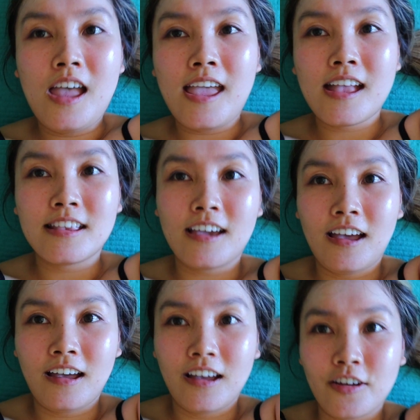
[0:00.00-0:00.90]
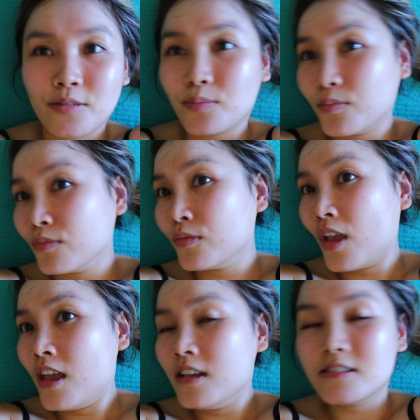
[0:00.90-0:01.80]
And yeah,
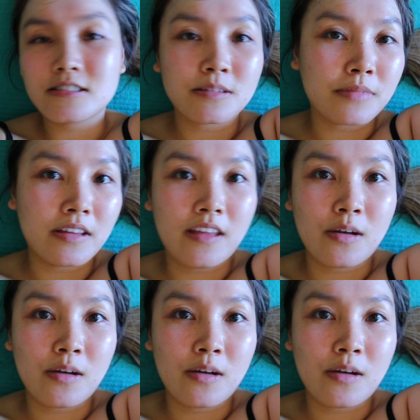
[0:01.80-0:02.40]
just combine